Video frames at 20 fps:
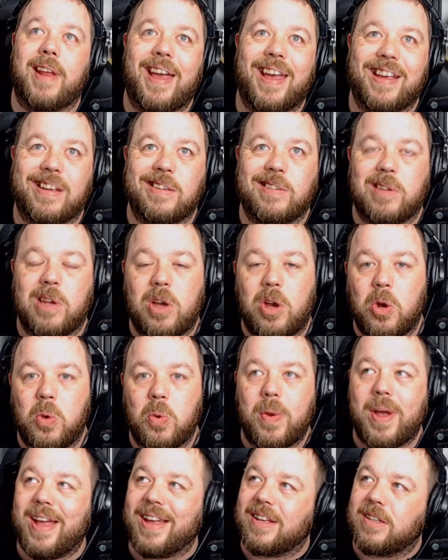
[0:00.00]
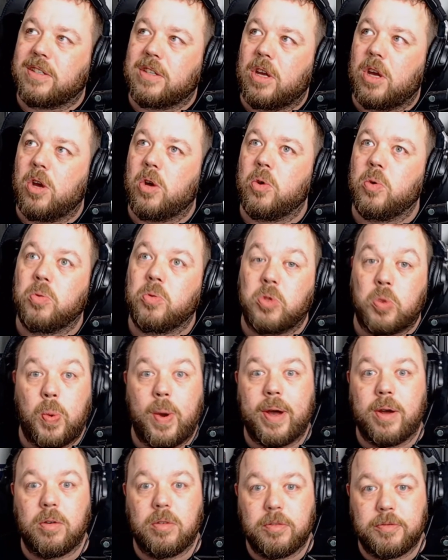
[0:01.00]
XOXO
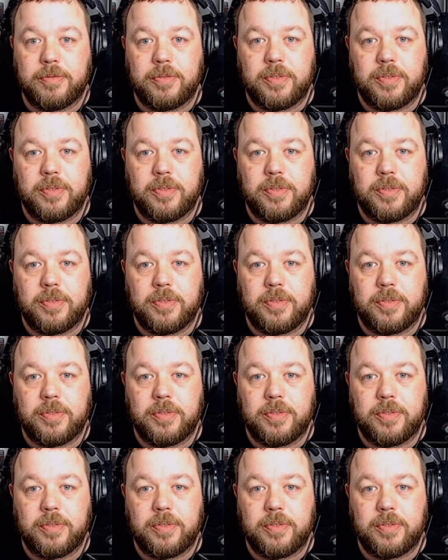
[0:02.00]
12.